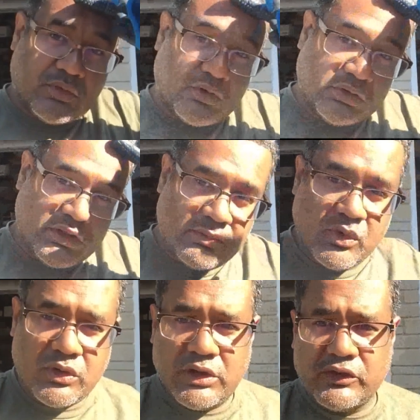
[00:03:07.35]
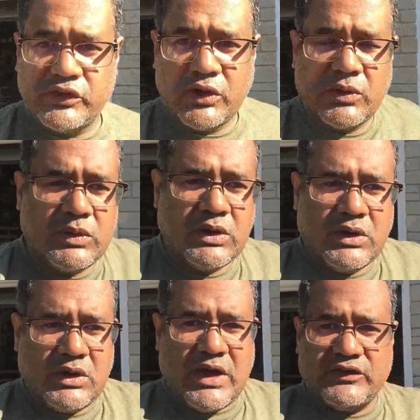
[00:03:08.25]
early in the morning, so
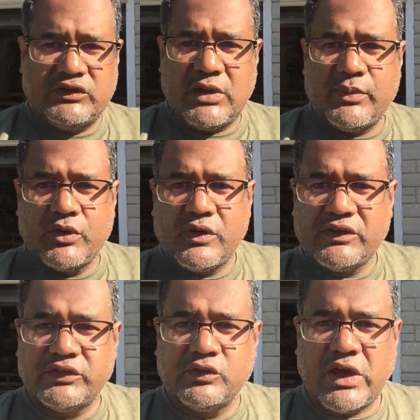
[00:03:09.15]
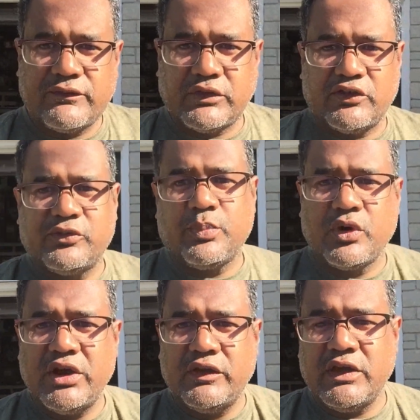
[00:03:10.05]
as the day progresses, after I
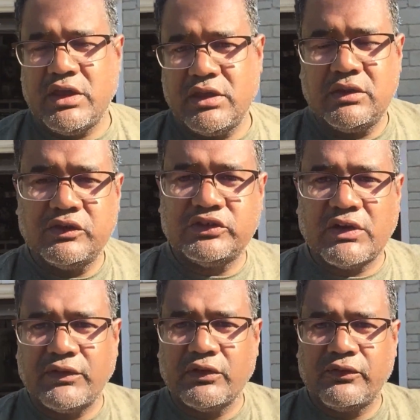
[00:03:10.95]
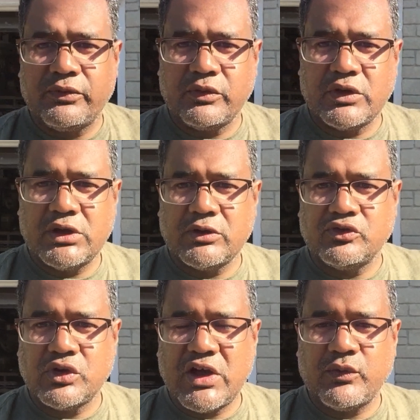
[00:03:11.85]
spray the stuff on the
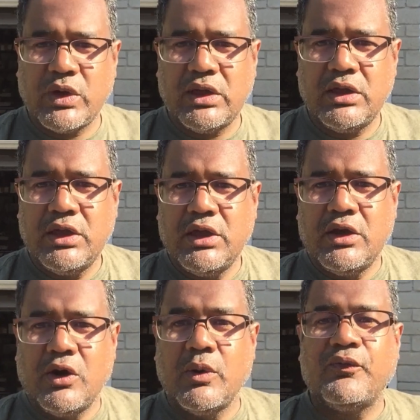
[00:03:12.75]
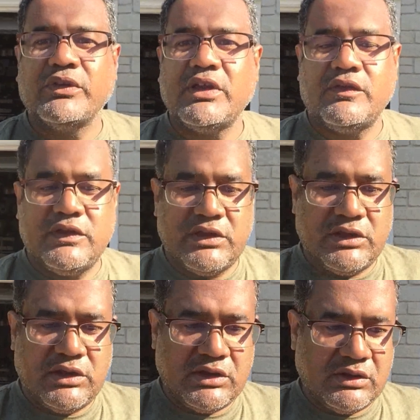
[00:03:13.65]
driveway, hopefully
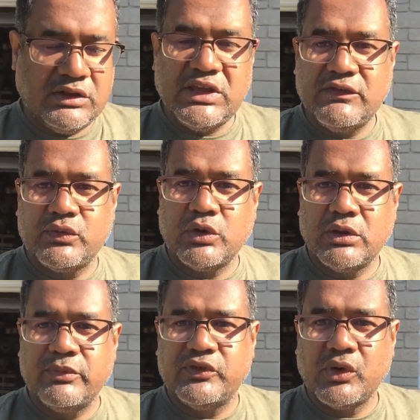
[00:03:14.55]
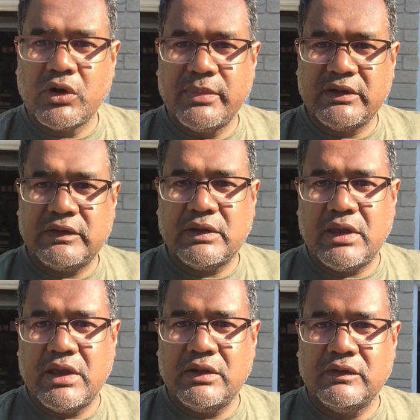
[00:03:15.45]
the leaves will absorb it
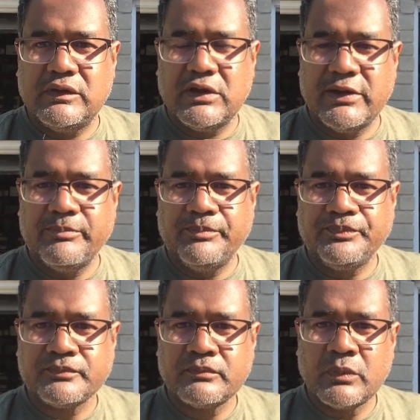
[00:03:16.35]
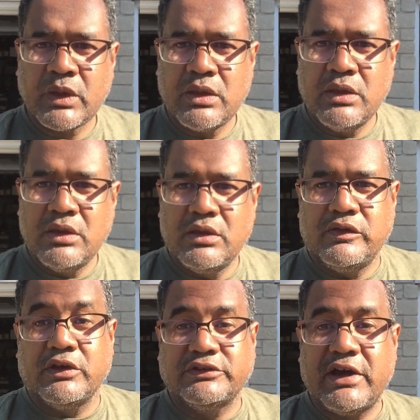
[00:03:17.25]
and
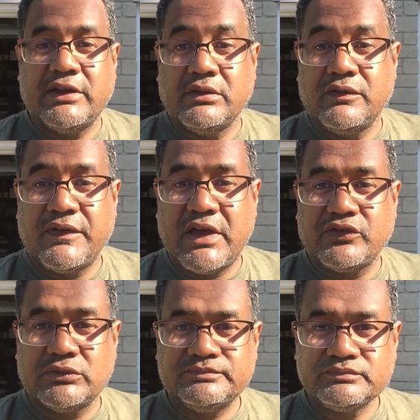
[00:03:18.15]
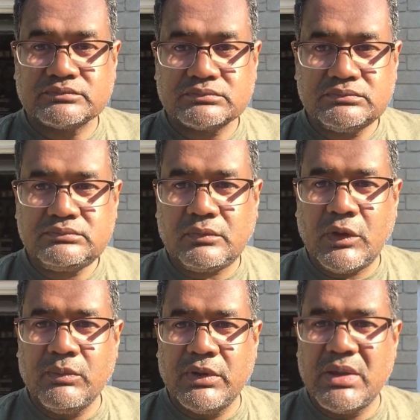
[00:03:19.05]
they'll die a little faster.
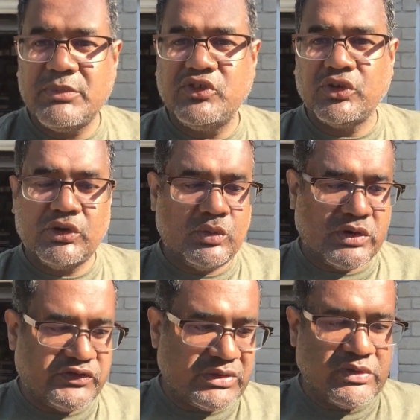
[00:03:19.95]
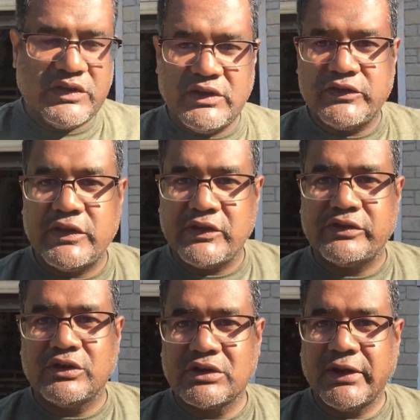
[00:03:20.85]
But let me show you what some of these things
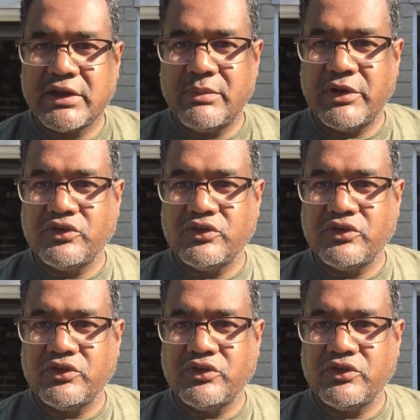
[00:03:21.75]
look like on my